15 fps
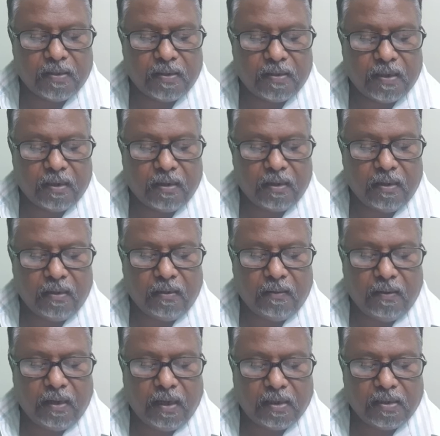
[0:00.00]
is the
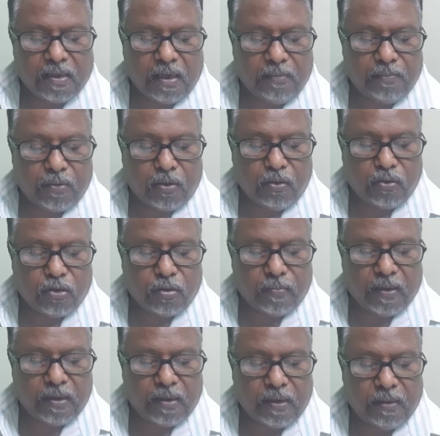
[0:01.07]
enzyme produced
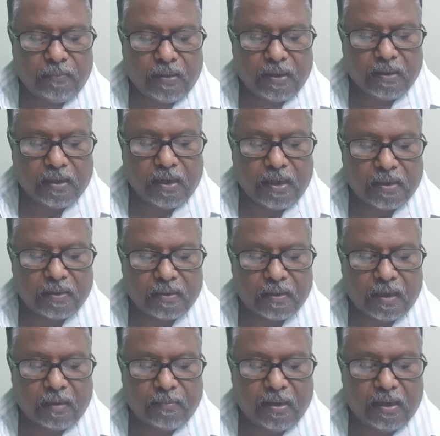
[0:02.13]
by the pancreas.
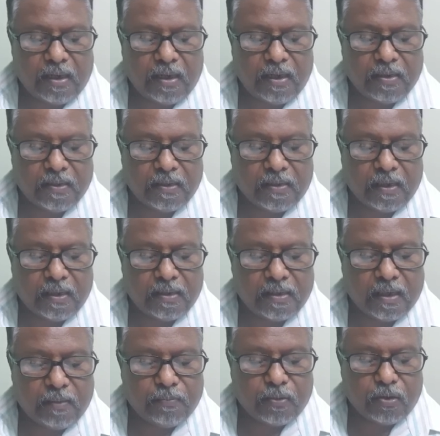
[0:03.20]
Amylase is the
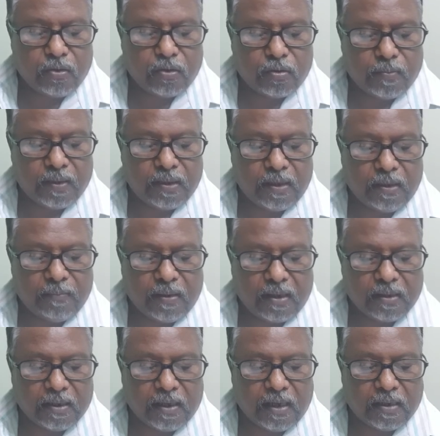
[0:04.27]
enzyme produced by the
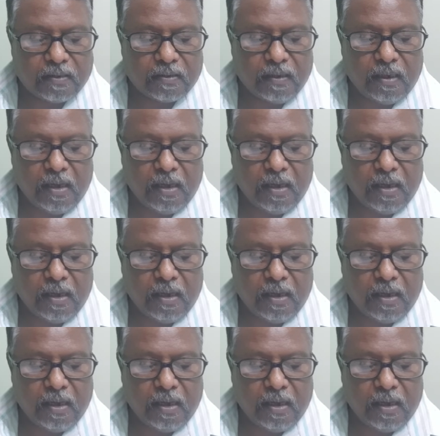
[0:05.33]
pancreas.